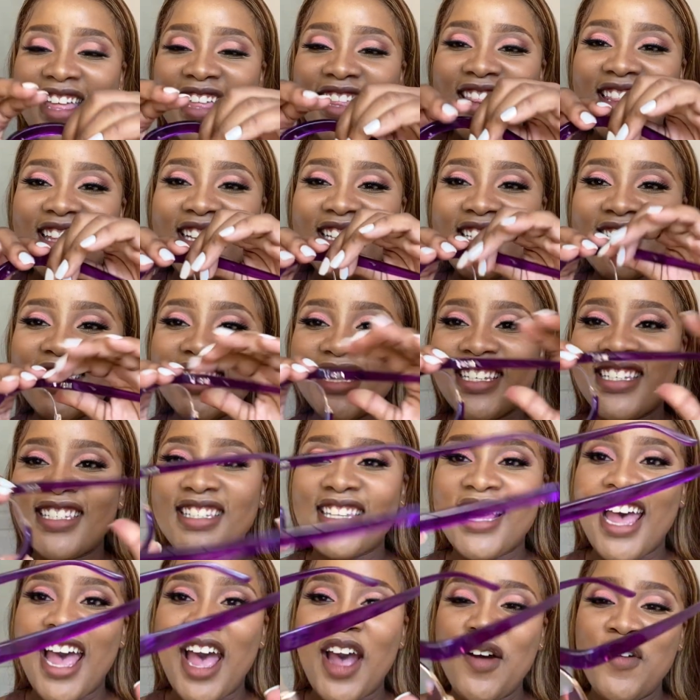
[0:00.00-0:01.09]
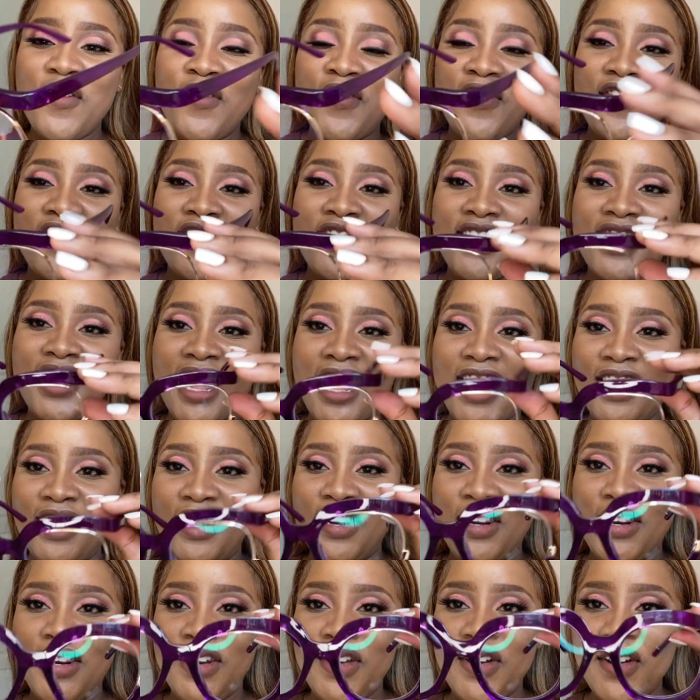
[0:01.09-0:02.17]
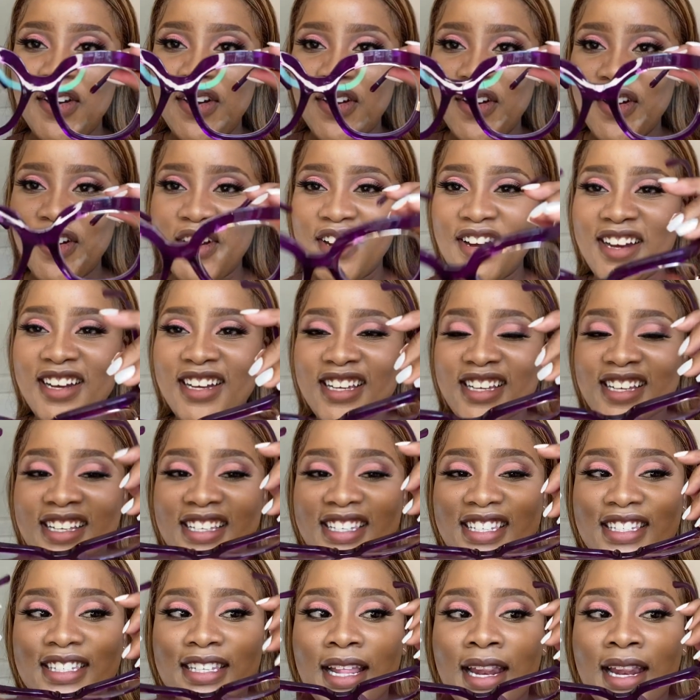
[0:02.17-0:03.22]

This is how Frida looks.